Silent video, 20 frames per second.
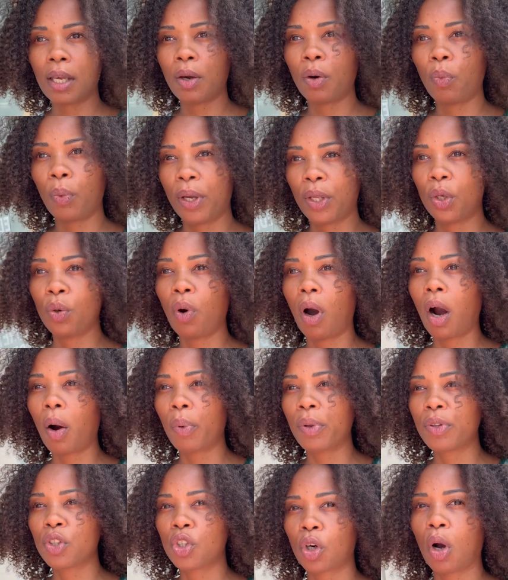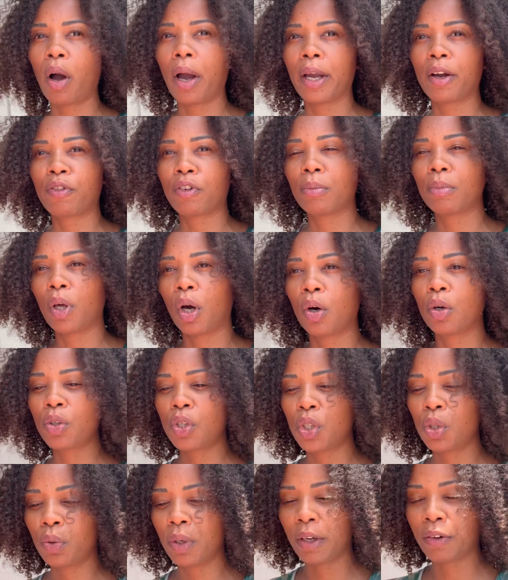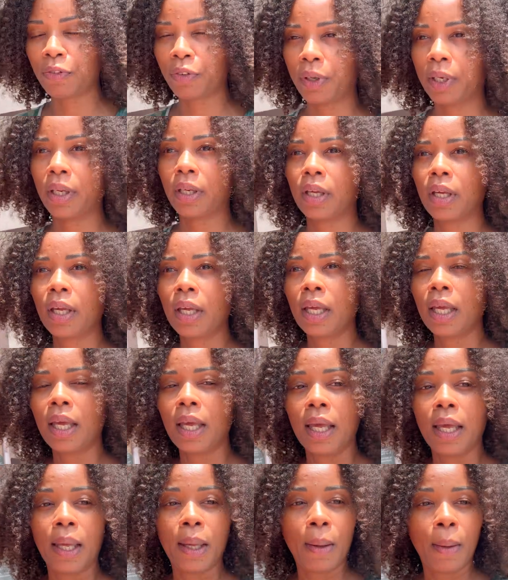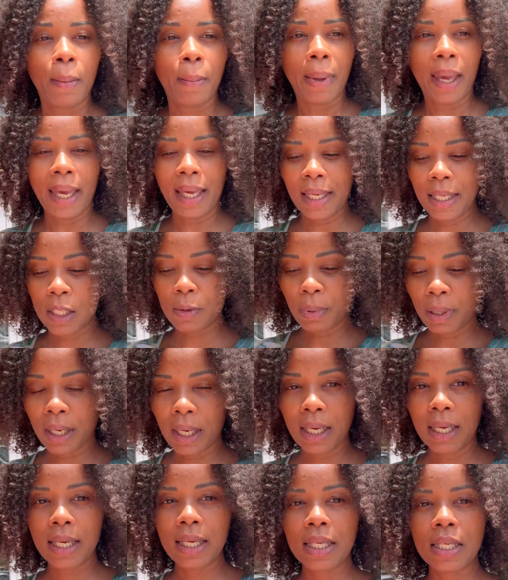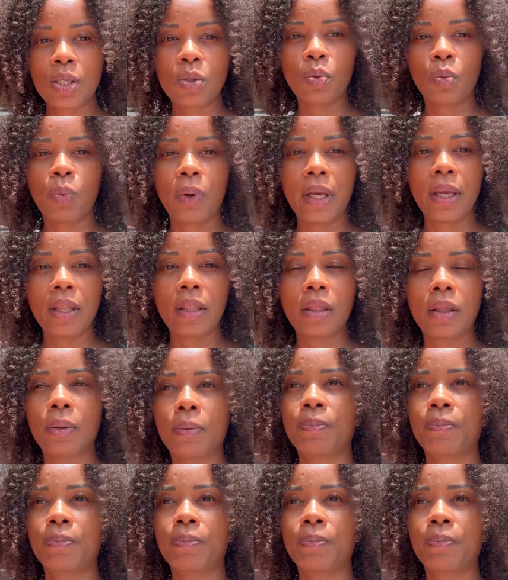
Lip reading: when you are withdrawing from those 2 different banks, because with